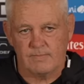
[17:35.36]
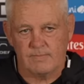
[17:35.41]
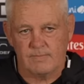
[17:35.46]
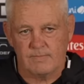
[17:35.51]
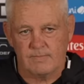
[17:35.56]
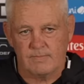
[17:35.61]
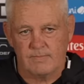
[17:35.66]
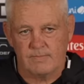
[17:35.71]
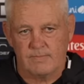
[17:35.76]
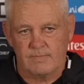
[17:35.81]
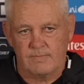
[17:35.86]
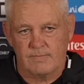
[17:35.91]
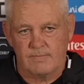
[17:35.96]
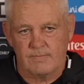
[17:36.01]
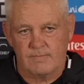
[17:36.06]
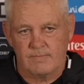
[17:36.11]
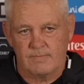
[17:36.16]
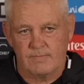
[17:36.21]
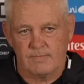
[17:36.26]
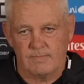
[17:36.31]

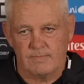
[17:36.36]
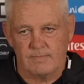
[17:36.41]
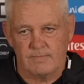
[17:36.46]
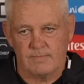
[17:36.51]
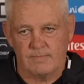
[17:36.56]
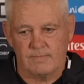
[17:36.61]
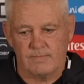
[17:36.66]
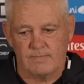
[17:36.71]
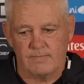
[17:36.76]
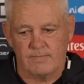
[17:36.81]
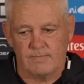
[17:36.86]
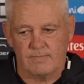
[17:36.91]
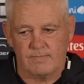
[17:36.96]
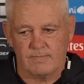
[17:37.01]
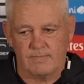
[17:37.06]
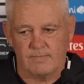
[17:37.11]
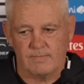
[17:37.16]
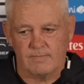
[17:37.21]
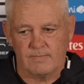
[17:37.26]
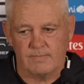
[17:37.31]

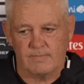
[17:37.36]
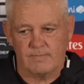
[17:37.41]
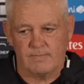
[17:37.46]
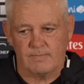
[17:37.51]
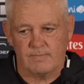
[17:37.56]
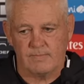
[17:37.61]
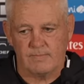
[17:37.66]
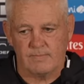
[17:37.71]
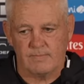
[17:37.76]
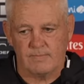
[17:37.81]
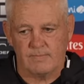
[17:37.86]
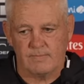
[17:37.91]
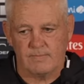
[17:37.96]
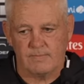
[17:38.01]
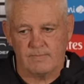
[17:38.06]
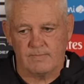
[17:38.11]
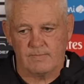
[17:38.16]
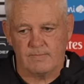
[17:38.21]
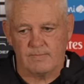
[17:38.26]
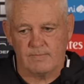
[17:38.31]

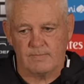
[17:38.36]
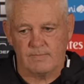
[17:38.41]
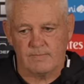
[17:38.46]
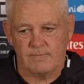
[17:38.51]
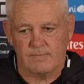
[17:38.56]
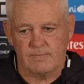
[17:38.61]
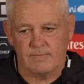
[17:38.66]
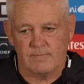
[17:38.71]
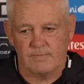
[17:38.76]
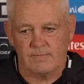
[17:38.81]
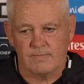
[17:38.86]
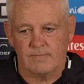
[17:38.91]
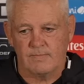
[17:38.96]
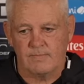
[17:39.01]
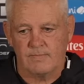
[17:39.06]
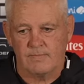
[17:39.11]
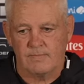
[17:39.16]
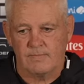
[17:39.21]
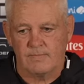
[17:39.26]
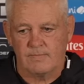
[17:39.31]

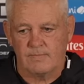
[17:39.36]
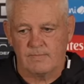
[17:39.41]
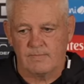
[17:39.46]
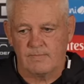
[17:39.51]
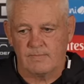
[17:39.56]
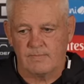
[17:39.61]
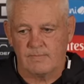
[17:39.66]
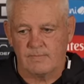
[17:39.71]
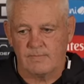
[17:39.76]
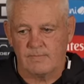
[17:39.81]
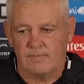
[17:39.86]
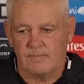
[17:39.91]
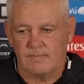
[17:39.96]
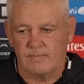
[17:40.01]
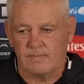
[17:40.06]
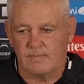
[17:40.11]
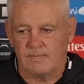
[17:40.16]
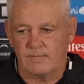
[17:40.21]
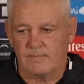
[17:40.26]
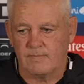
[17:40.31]

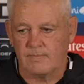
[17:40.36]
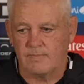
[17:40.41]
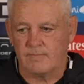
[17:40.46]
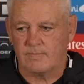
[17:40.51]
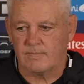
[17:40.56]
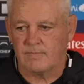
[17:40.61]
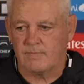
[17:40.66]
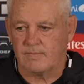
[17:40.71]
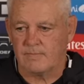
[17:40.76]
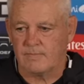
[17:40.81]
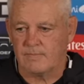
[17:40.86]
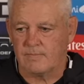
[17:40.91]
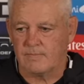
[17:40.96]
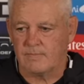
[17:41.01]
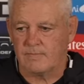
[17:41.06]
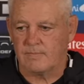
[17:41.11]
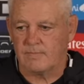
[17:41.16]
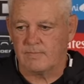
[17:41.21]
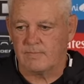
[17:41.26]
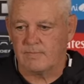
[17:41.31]

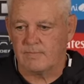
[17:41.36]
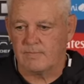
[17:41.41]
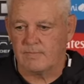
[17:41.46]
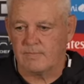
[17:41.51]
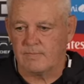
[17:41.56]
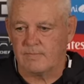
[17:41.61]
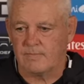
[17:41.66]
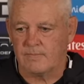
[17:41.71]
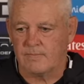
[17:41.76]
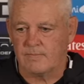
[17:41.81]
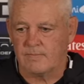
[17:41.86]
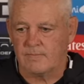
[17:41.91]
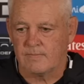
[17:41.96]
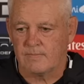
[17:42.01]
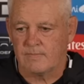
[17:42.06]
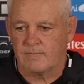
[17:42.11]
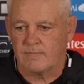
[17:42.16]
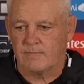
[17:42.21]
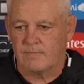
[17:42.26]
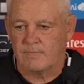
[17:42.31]

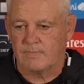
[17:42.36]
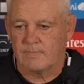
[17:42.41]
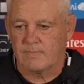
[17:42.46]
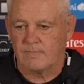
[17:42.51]
[no speech]